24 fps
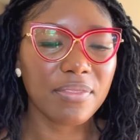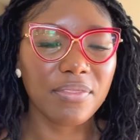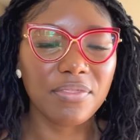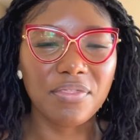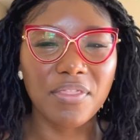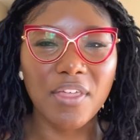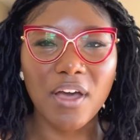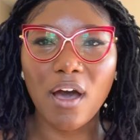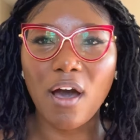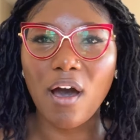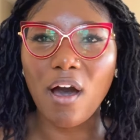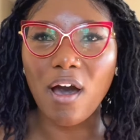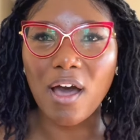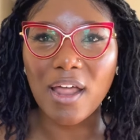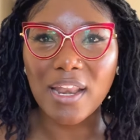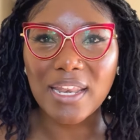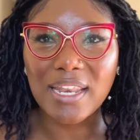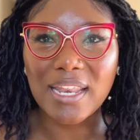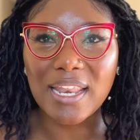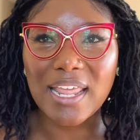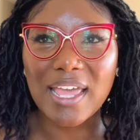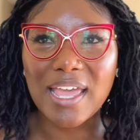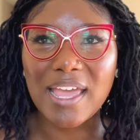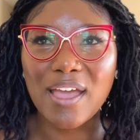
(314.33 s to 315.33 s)
The
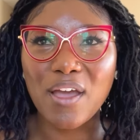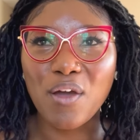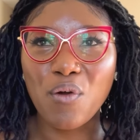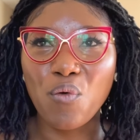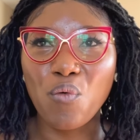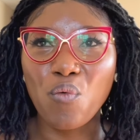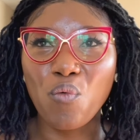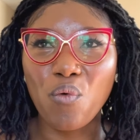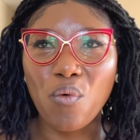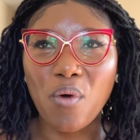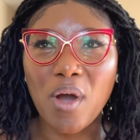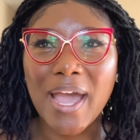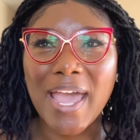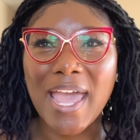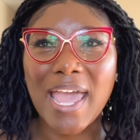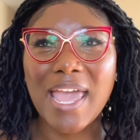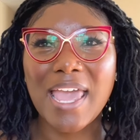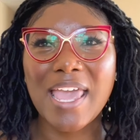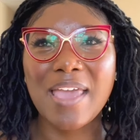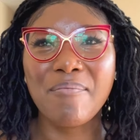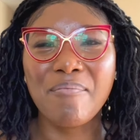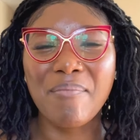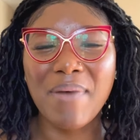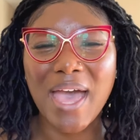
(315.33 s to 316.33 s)
only way
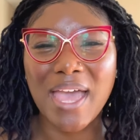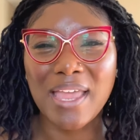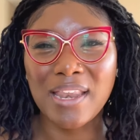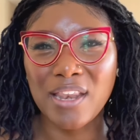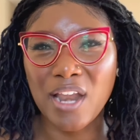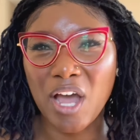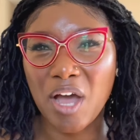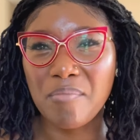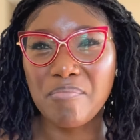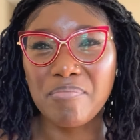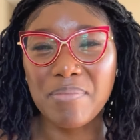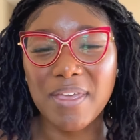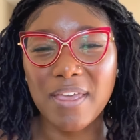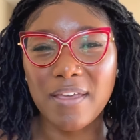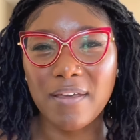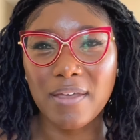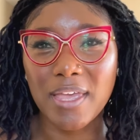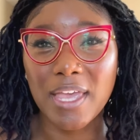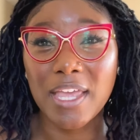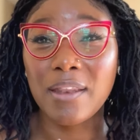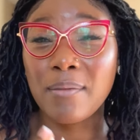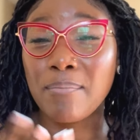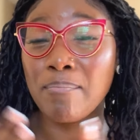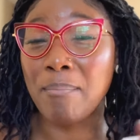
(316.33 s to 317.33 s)
it might
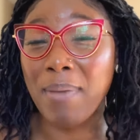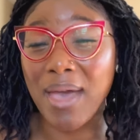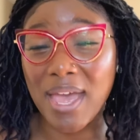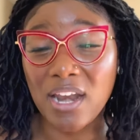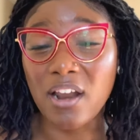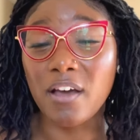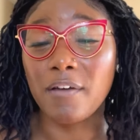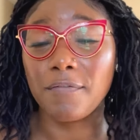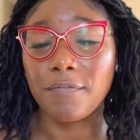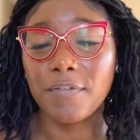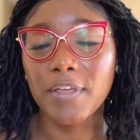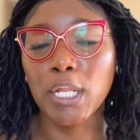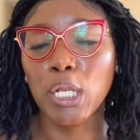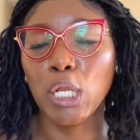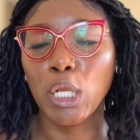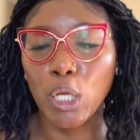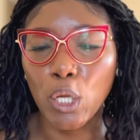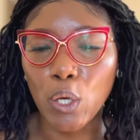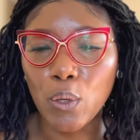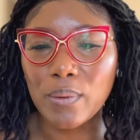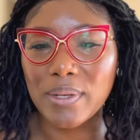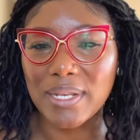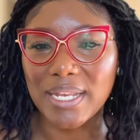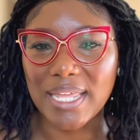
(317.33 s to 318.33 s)
not feel
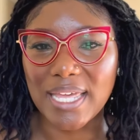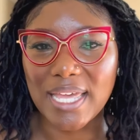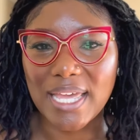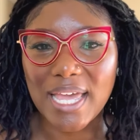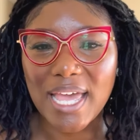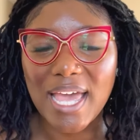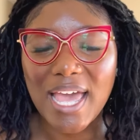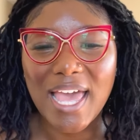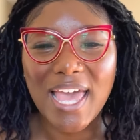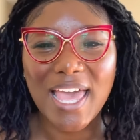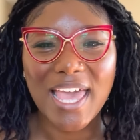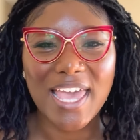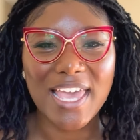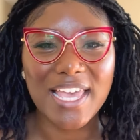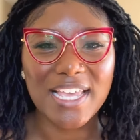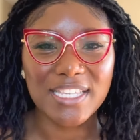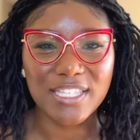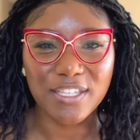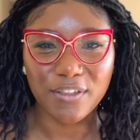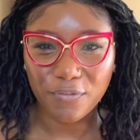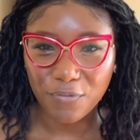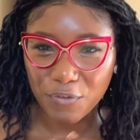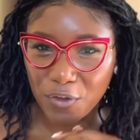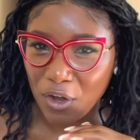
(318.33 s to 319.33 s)
lonely
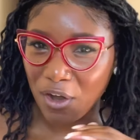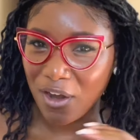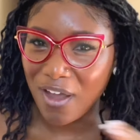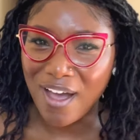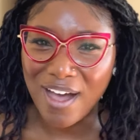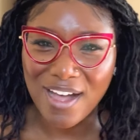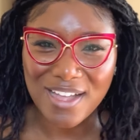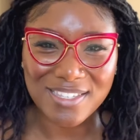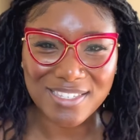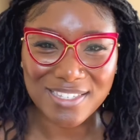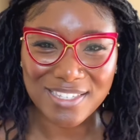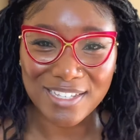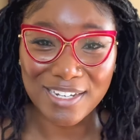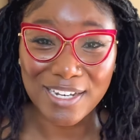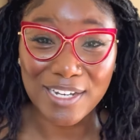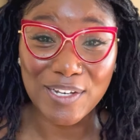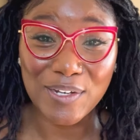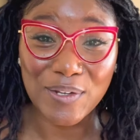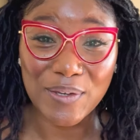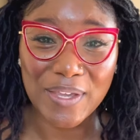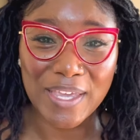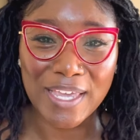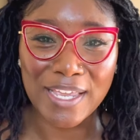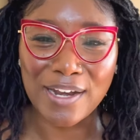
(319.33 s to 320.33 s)
is if you're constantly
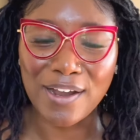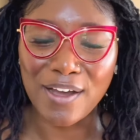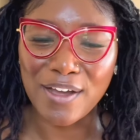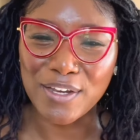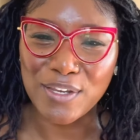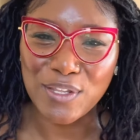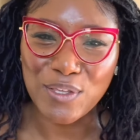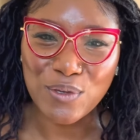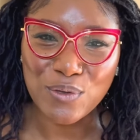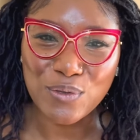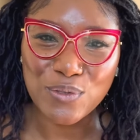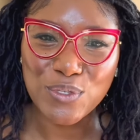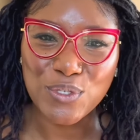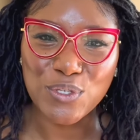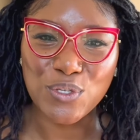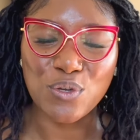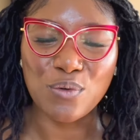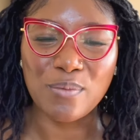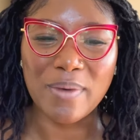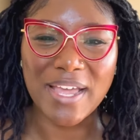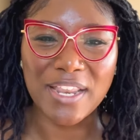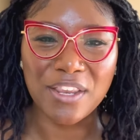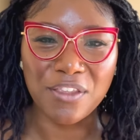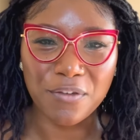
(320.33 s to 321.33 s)
looking on
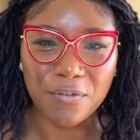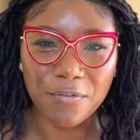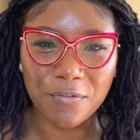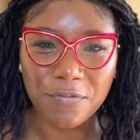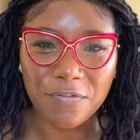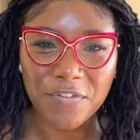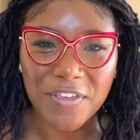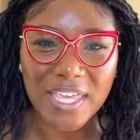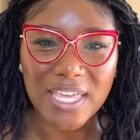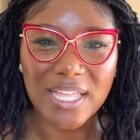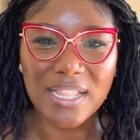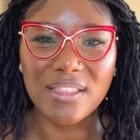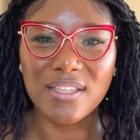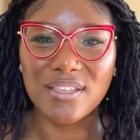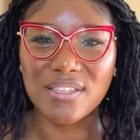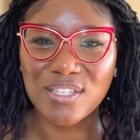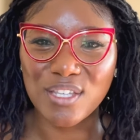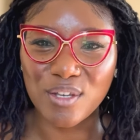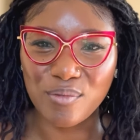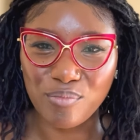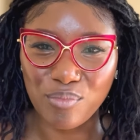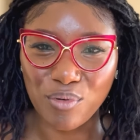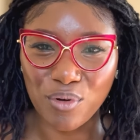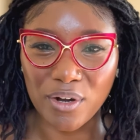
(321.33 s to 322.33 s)
YouTube and you feel the
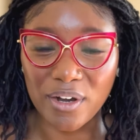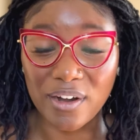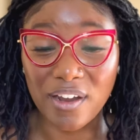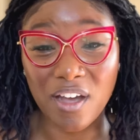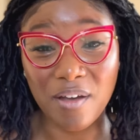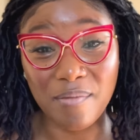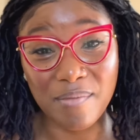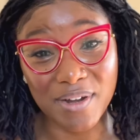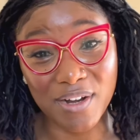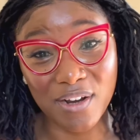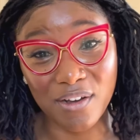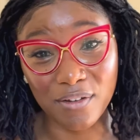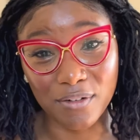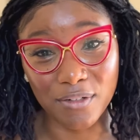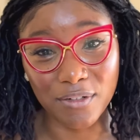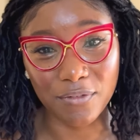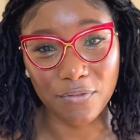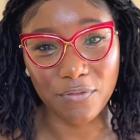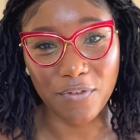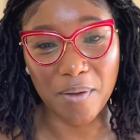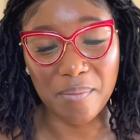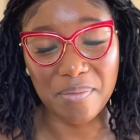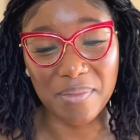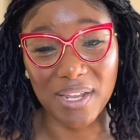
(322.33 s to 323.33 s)
support coming out
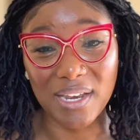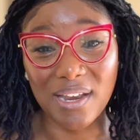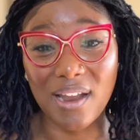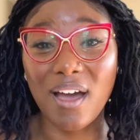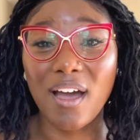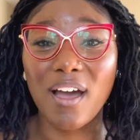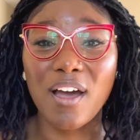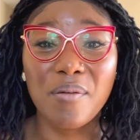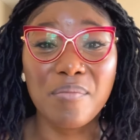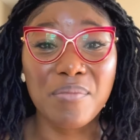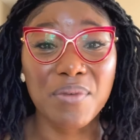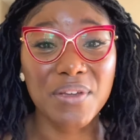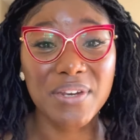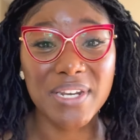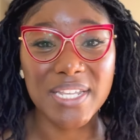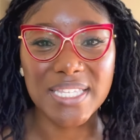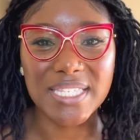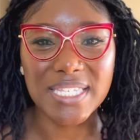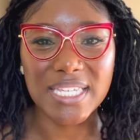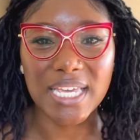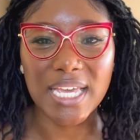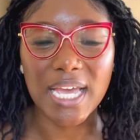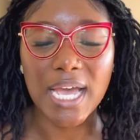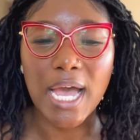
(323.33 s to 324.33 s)
from the lock
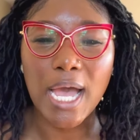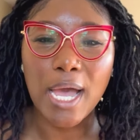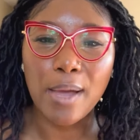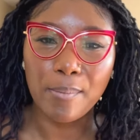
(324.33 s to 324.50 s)
community.